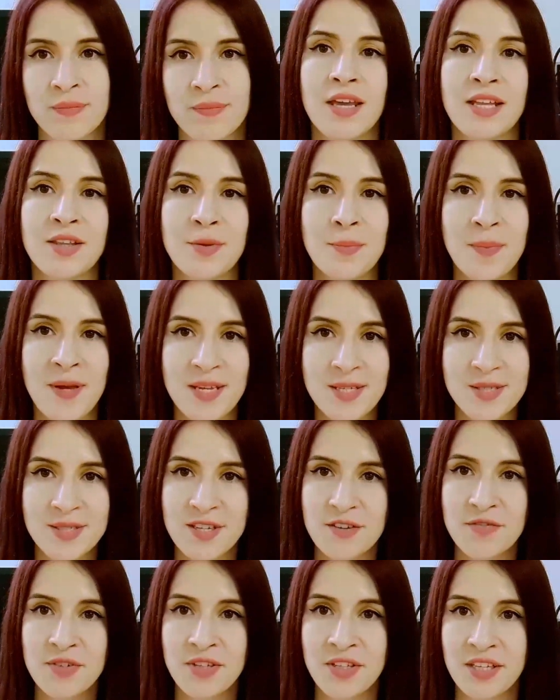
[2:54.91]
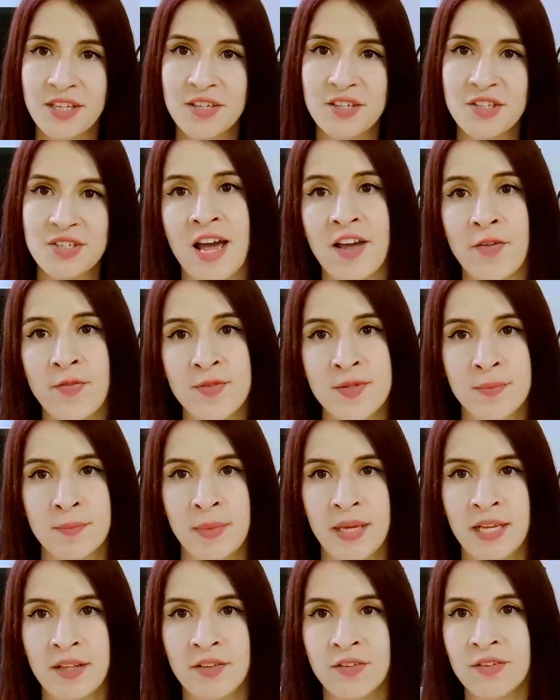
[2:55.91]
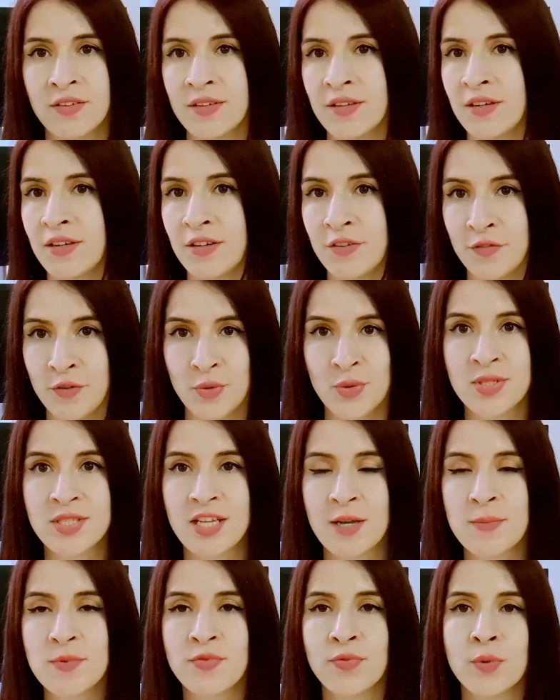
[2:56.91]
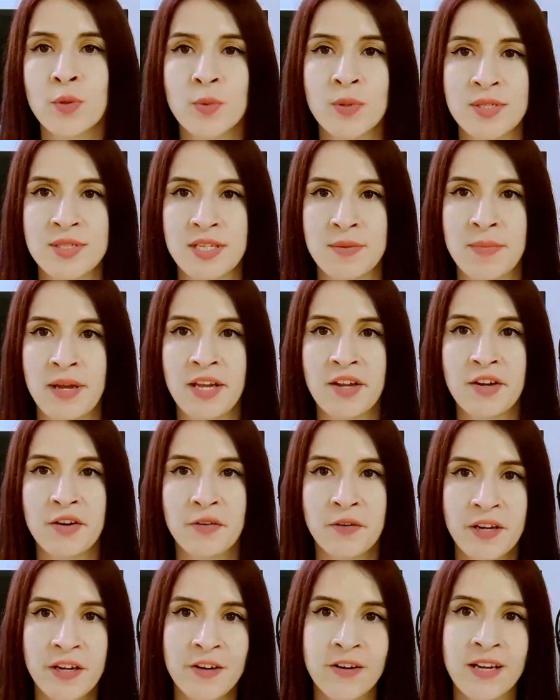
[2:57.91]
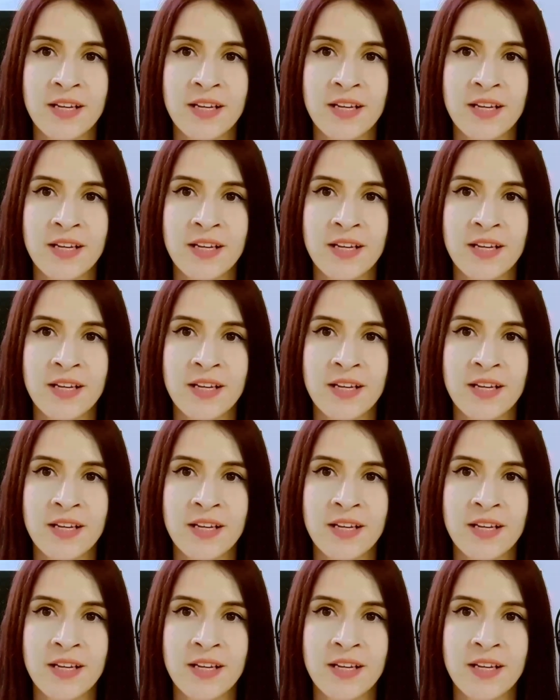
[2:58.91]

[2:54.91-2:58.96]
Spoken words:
In the past 7 years, I've made a few steps forwards in my career,